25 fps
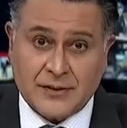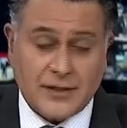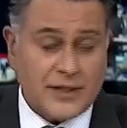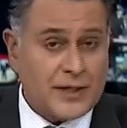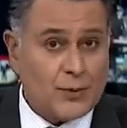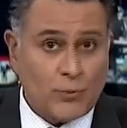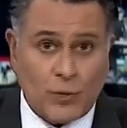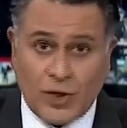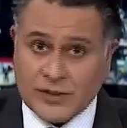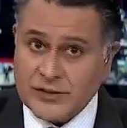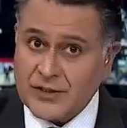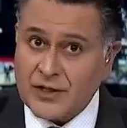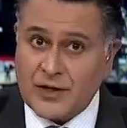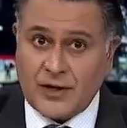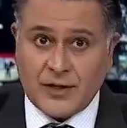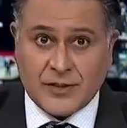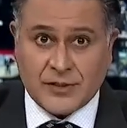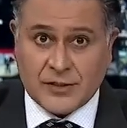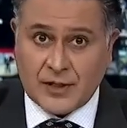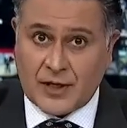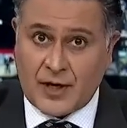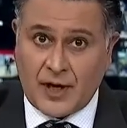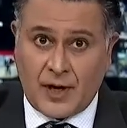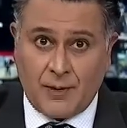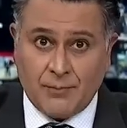that he wasn't
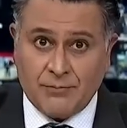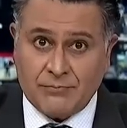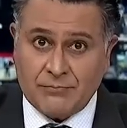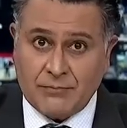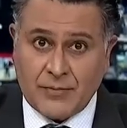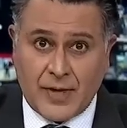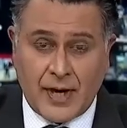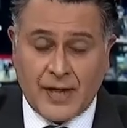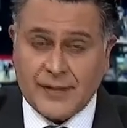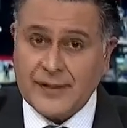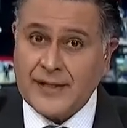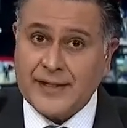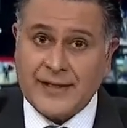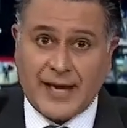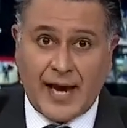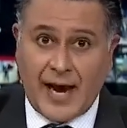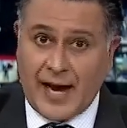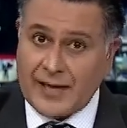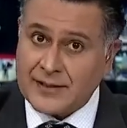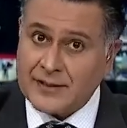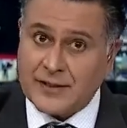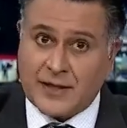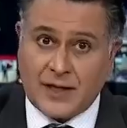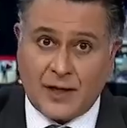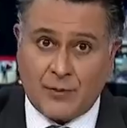going to come and that he
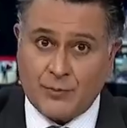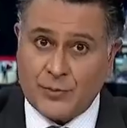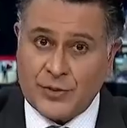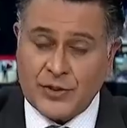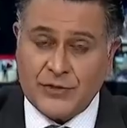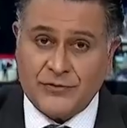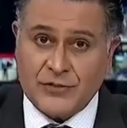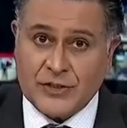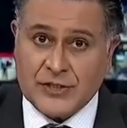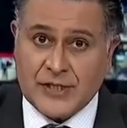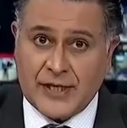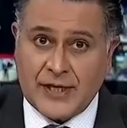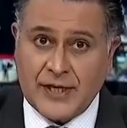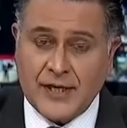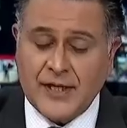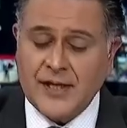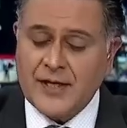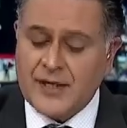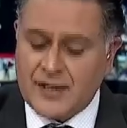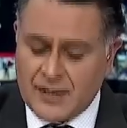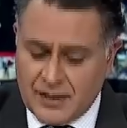hadn't come previously,